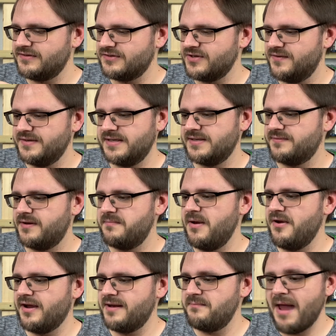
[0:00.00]
the services of an
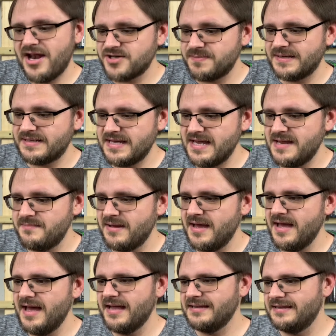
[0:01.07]
American management team
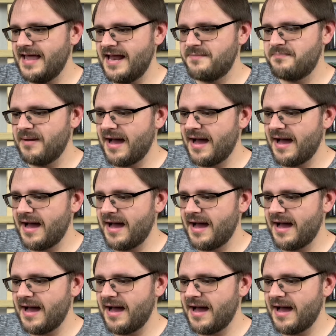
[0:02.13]
led